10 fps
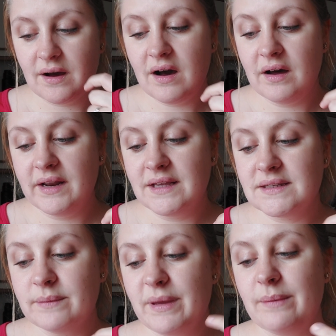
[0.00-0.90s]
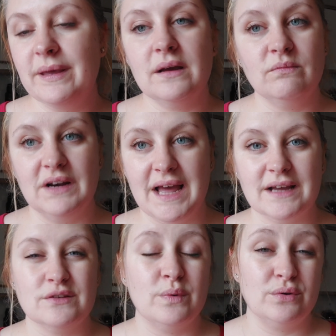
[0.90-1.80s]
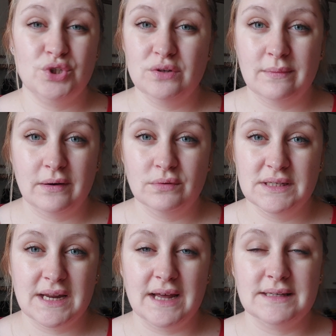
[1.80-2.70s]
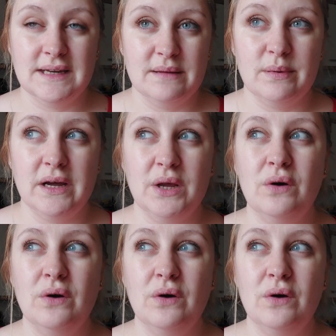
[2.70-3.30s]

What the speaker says: harness, so baby can relax whilst you multitask nearby.